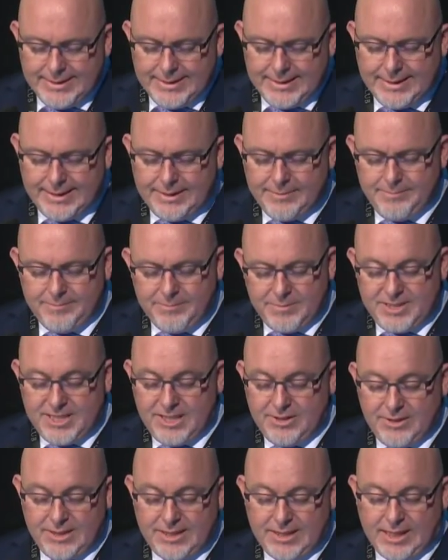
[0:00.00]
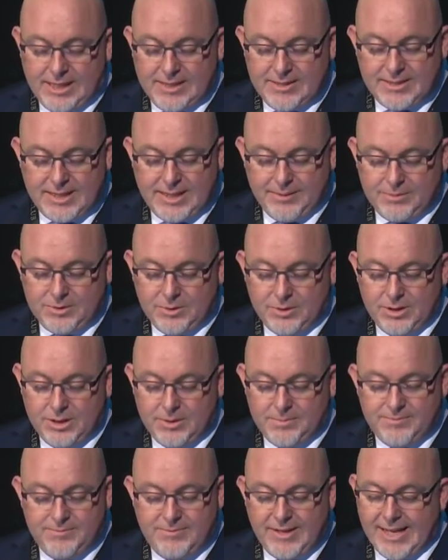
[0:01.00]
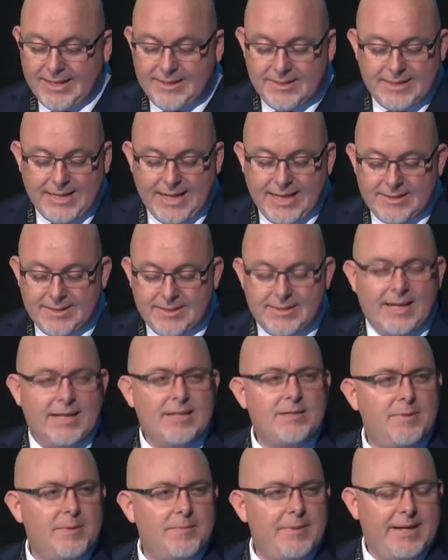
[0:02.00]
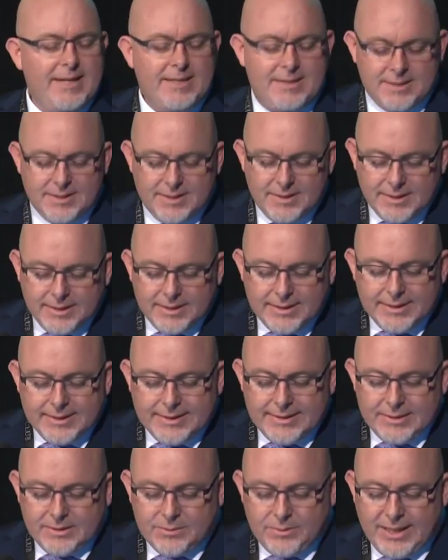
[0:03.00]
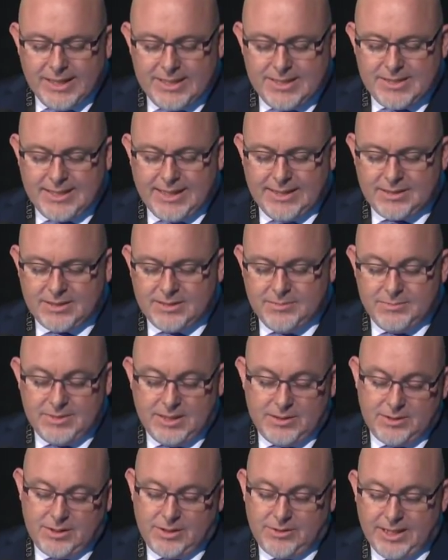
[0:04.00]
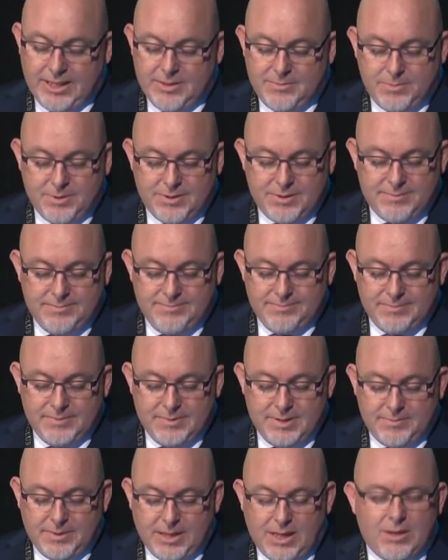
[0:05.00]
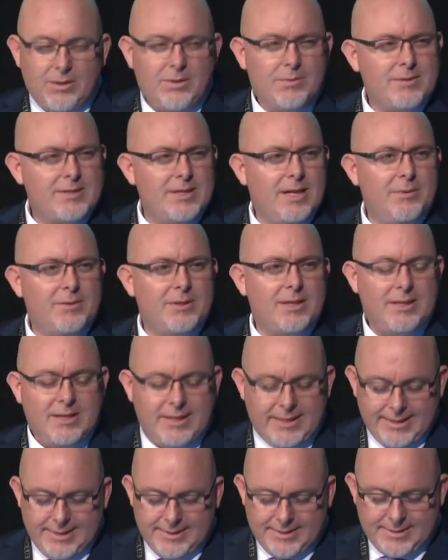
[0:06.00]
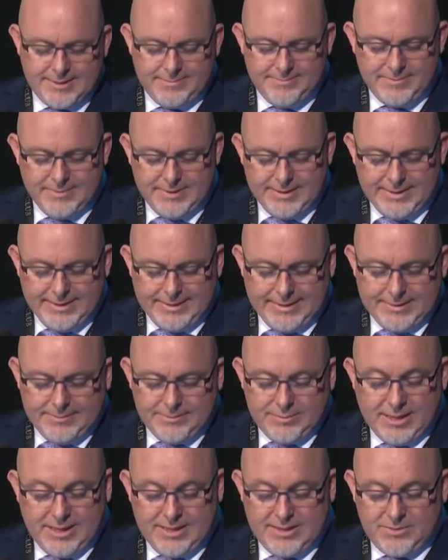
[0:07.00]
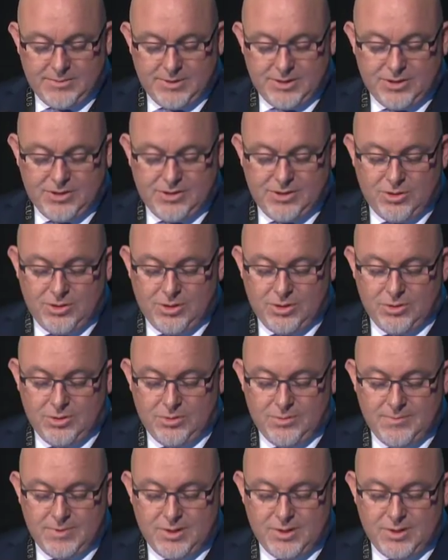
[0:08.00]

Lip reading: Material costs kept going up. VAT and taxes had to be paid. Wages had to come down all right, but the power was now with the client. Prices were just too low.